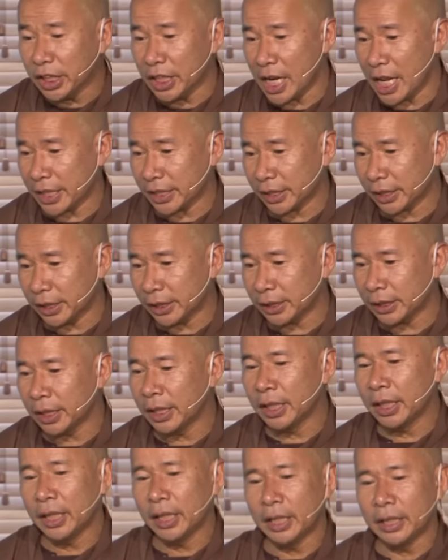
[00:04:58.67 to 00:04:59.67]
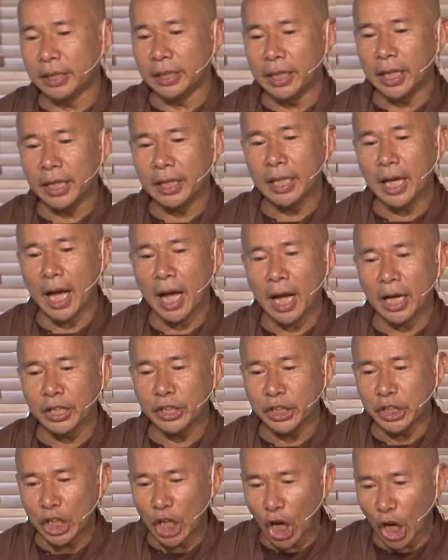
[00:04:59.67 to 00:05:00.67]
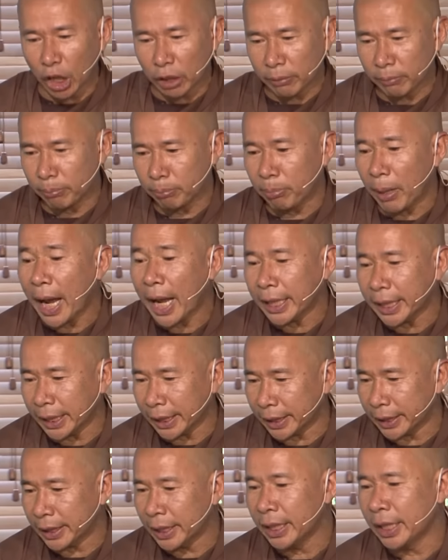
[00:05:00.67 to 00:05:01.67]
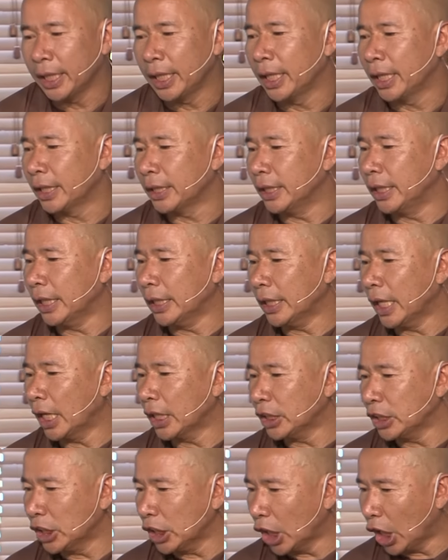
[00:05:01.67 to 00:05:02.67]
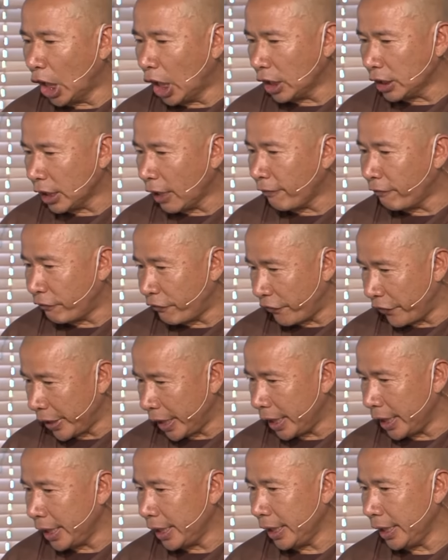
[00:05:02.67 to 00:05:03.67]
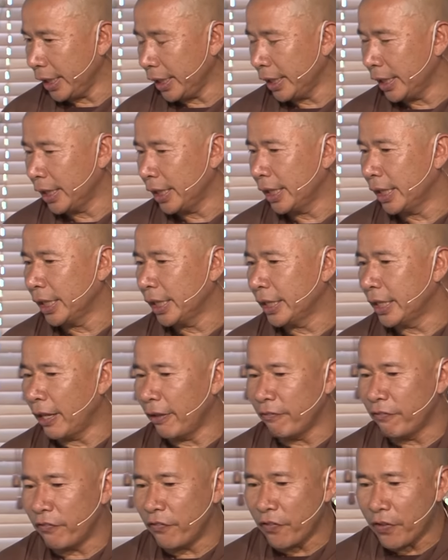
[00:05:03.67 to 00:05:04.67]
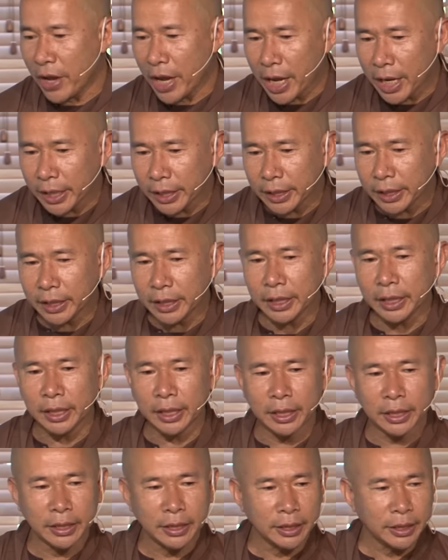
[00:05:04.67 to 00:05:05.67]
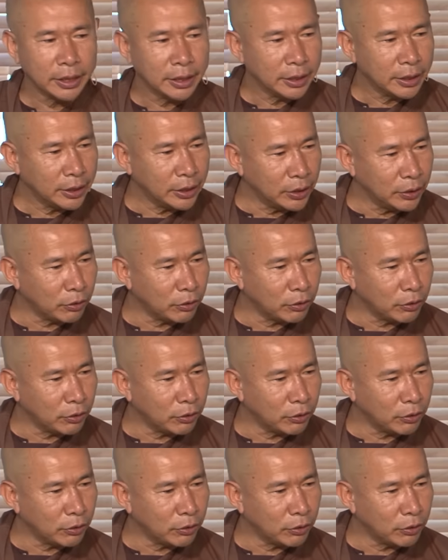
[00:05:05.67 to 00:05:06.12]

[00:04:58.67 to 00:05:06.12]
a lesson. They are not panic. They are not afraid. They're very, you